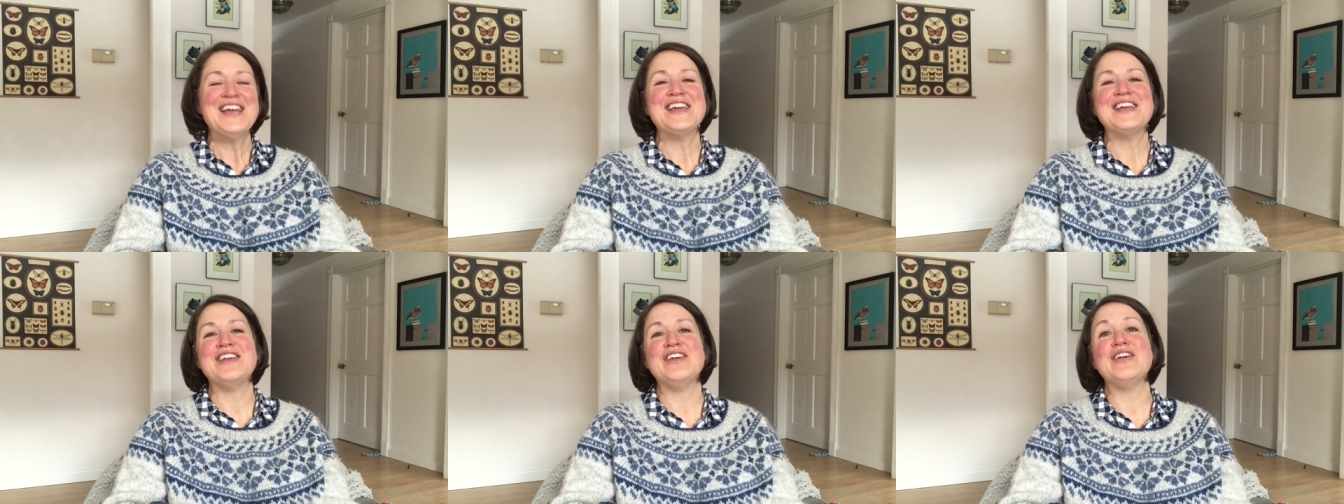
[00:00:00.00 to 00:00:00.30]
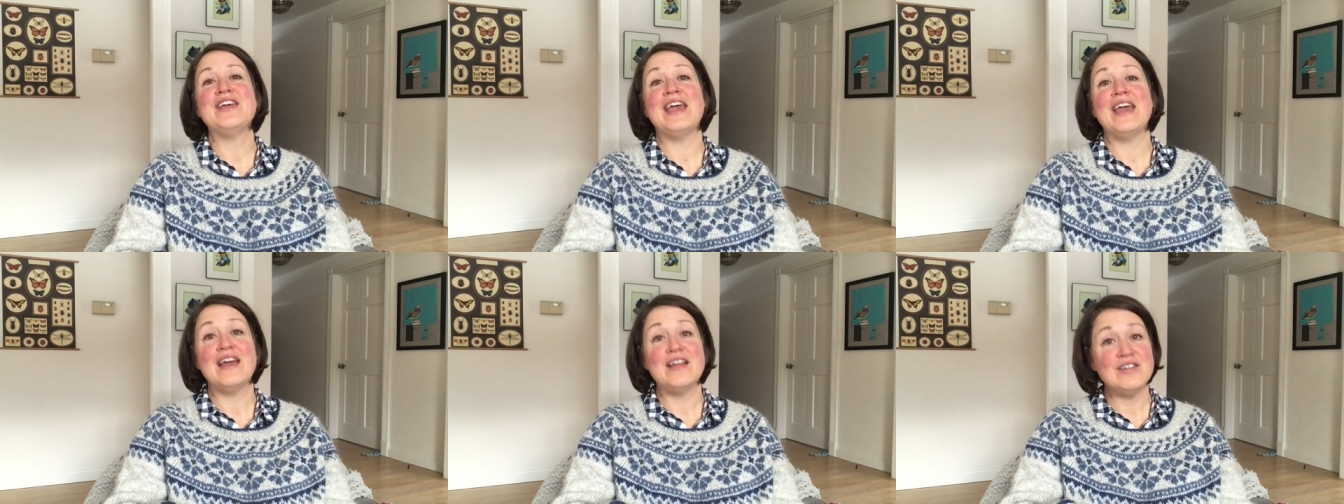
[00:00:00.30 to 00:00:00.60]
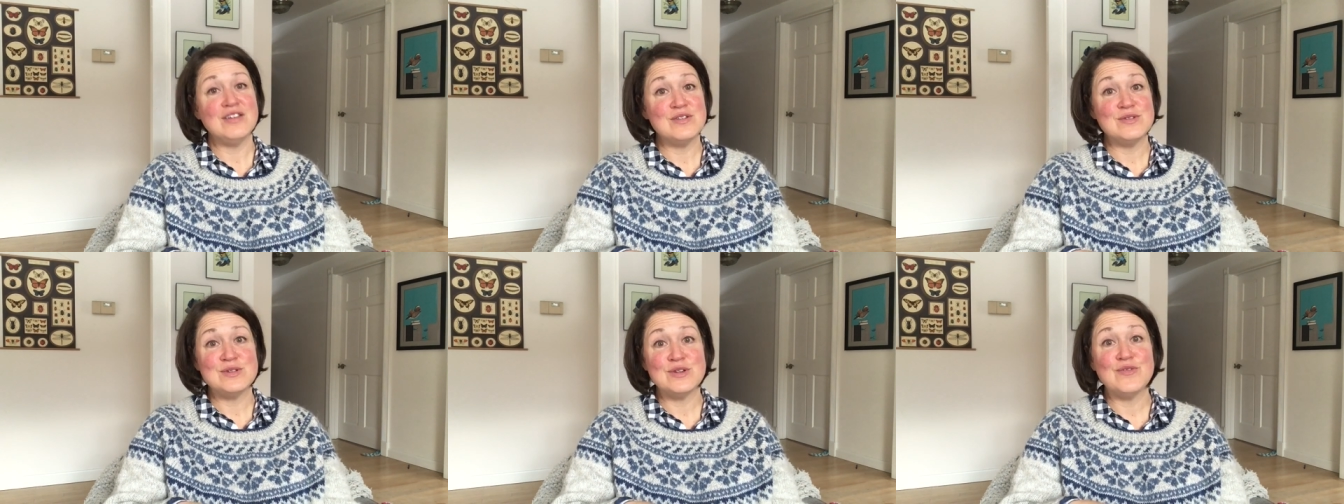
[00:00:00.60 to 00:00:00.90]
you can
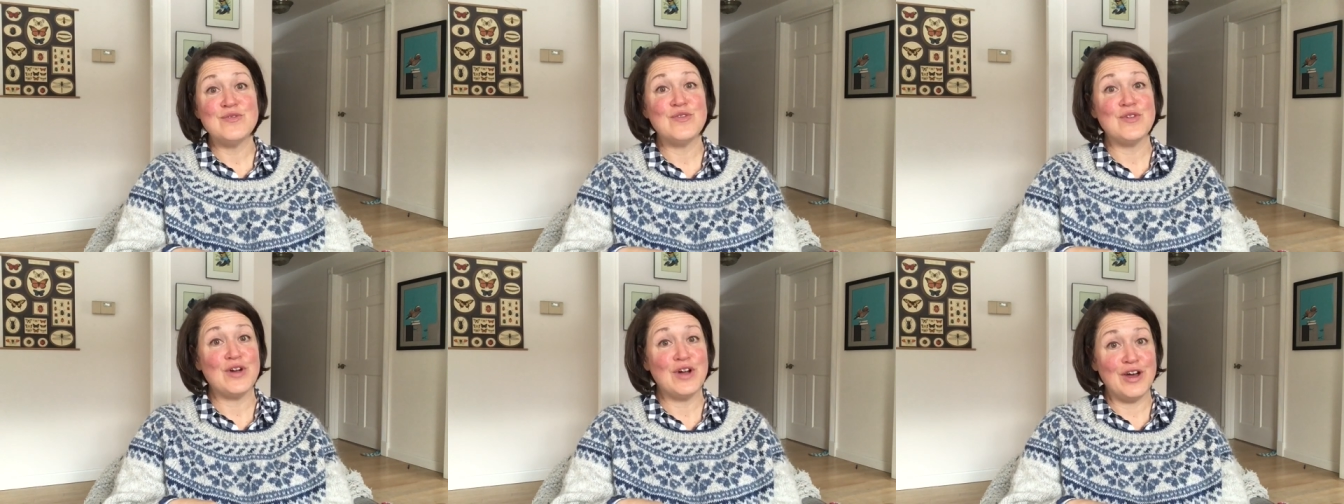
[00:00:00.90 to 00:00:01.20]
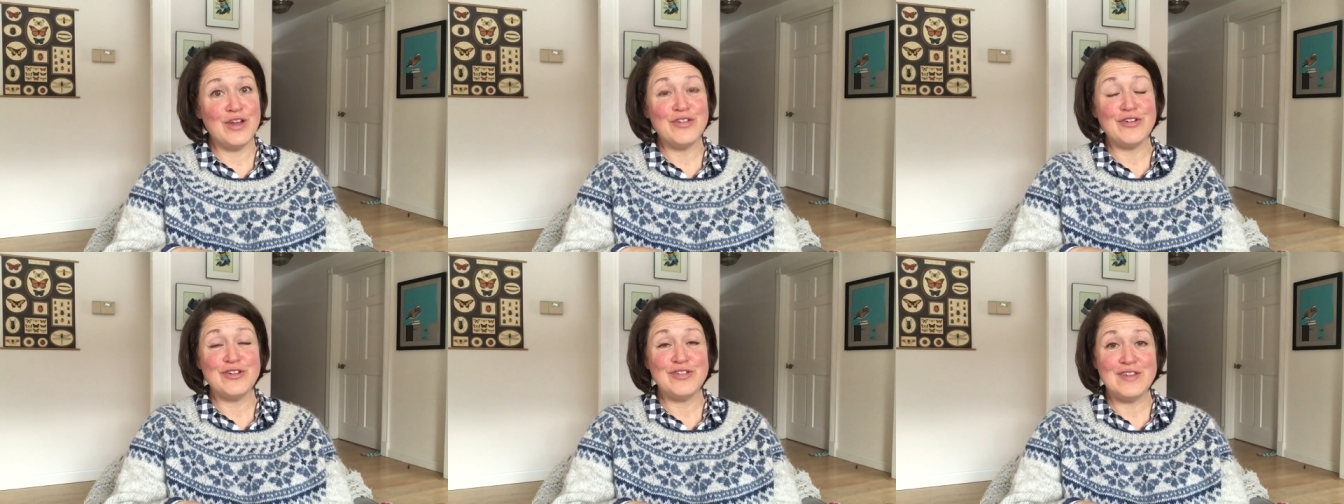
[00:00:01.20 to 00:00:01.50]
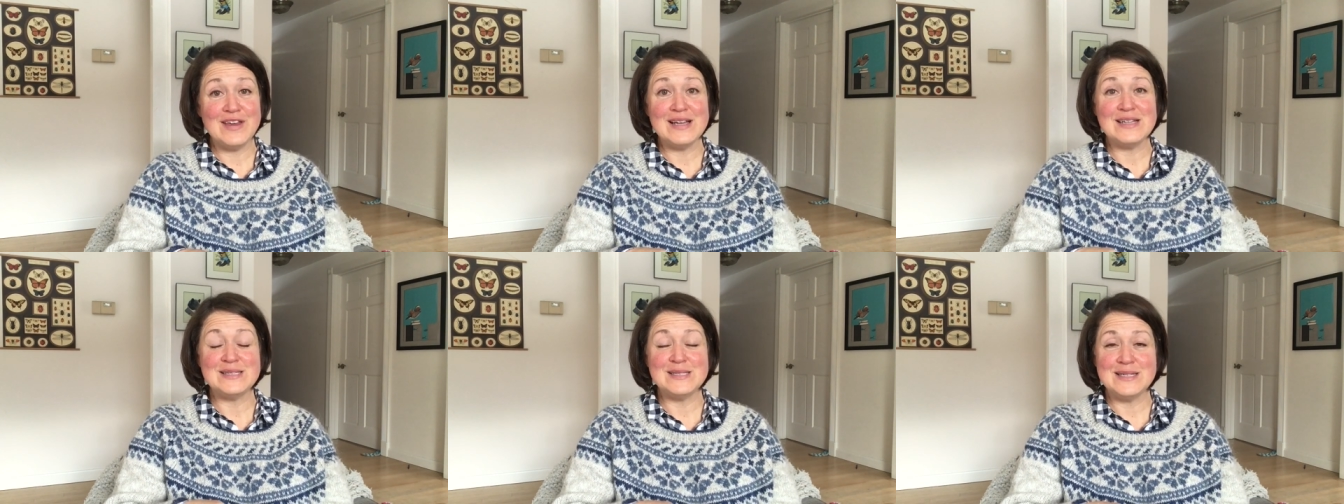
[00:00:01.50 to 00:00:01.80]
use it for other
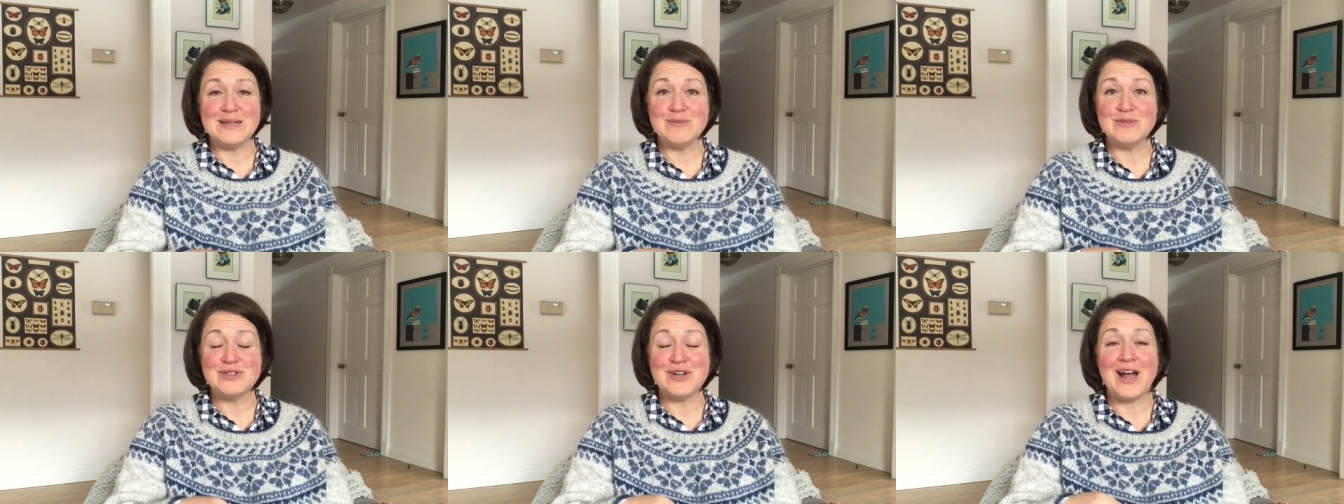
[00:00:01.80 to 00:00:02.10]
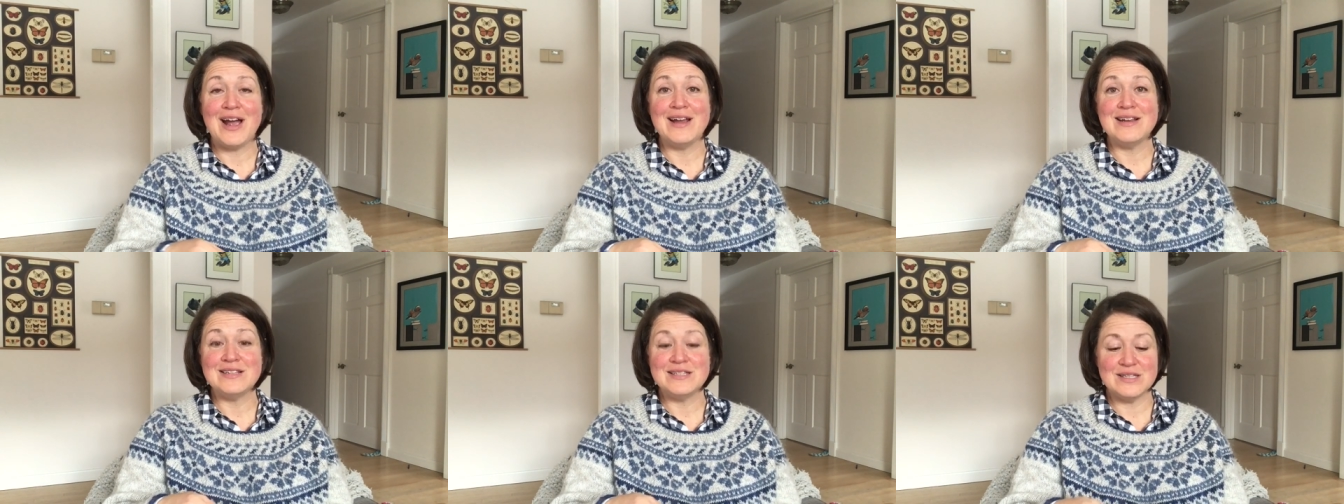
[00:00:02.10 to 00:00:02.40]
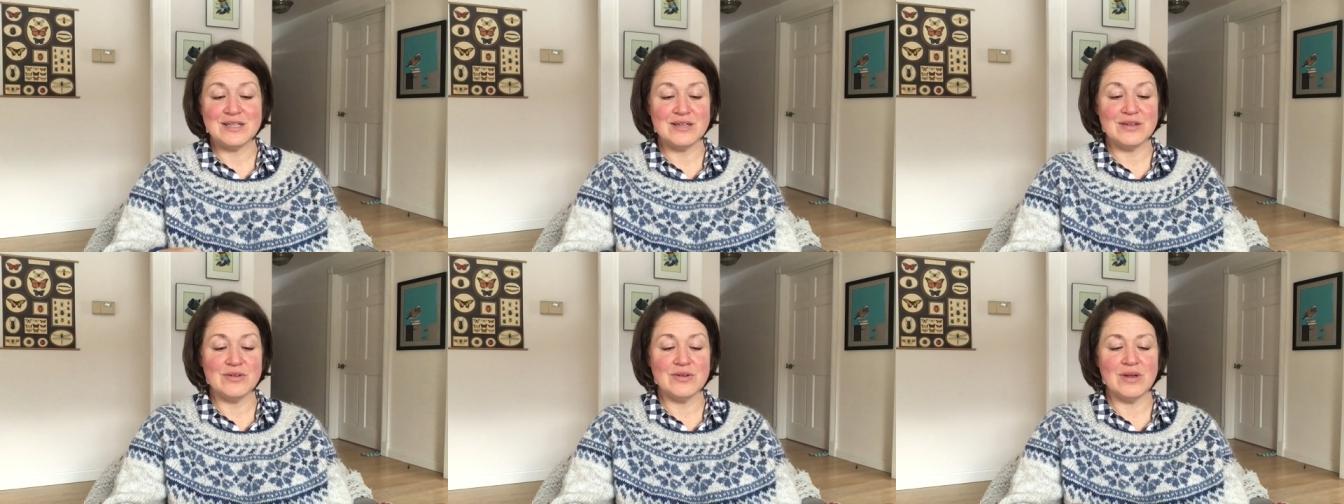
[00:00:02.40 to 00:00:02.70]
things. And I'm trying
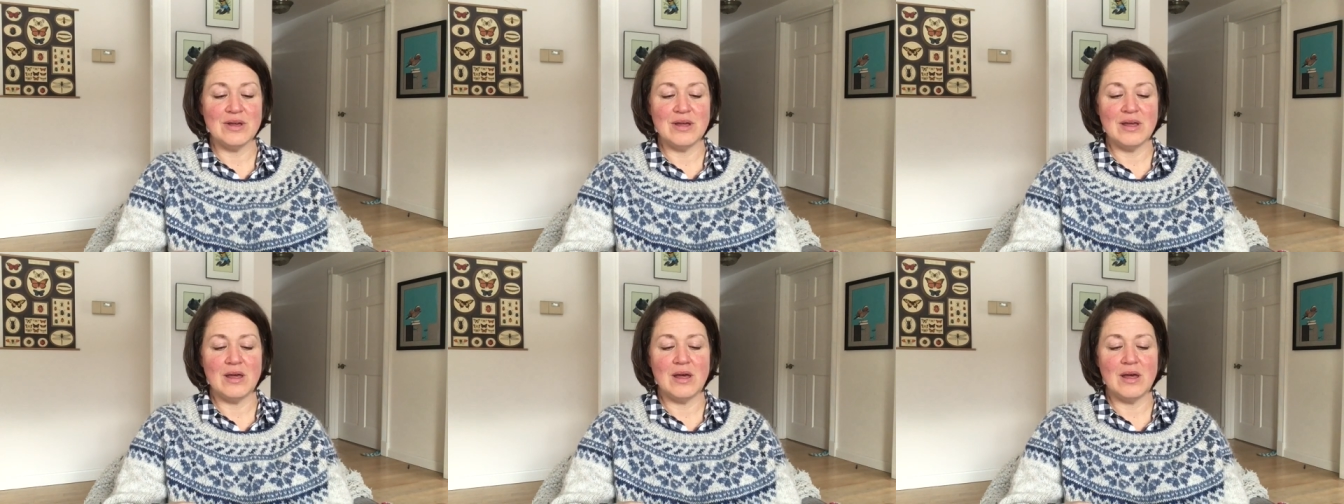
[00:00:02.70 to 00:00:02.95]
to